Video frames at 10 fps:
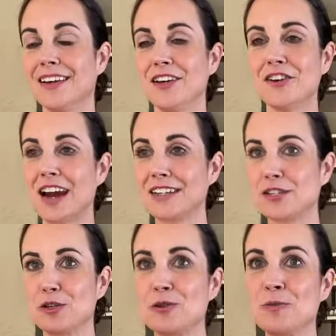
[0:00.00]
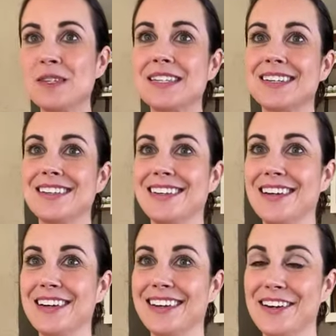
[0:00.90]
You're not doomed.
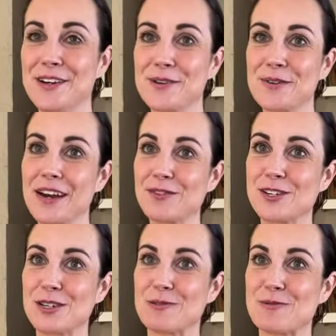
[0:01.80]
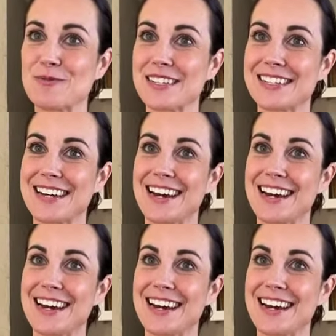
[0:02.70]
We're never doomed.